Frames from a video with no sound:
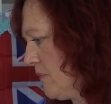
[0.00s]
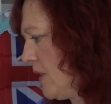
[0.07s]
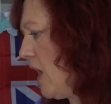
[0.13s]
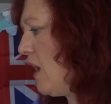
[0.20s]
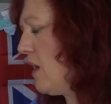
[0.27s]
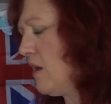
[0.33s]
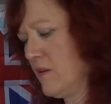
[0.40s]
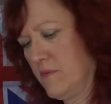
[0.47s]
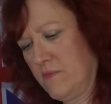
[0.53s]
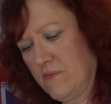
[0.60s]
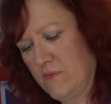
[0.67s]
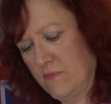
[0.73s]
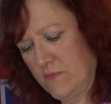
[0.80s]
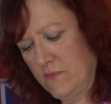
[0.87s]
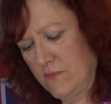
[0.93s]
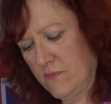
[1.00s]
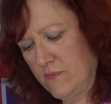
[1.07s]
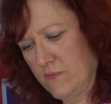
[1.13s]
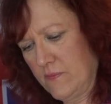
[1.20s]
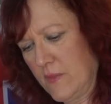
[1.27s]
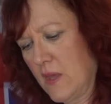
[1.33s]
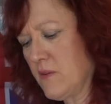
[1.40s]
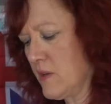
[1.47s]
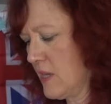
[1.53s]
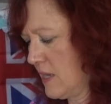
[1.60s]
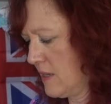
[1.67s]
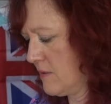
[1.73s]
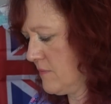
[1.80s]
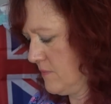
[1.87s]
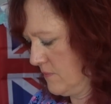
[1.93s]
Ah,
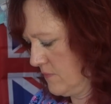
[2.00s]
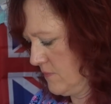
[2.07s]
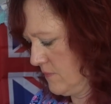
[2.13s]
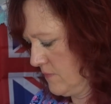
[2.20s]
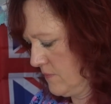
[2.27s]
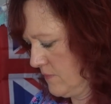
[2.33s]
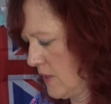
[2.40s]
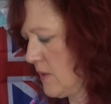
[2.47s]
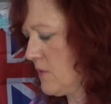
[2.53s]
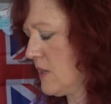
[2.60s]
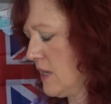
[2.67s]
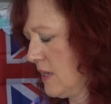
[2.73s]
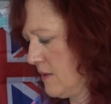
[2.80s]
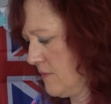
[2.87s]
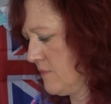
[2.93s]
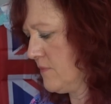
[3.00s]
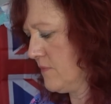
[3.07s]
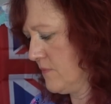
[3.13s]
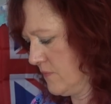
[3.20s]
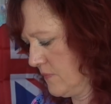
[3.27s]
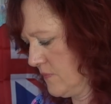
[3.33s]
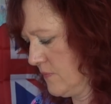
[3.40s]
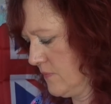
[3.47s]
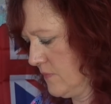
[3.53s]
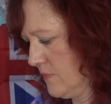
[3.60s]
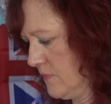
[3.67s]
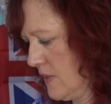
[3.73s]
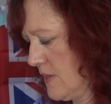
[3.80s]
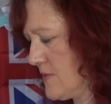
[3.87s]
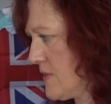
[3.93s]
okay, okay.
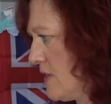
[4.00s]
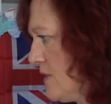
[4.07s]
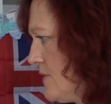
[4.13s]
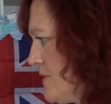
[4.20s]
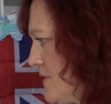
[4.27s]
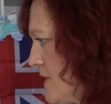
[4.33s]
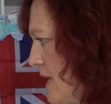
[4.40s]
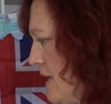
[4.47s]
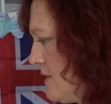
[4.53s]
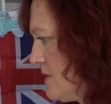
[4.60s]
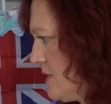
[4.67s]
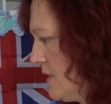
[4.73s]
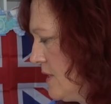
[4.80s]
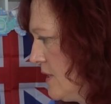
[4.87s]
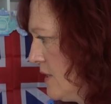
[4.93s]
Yes, I understand.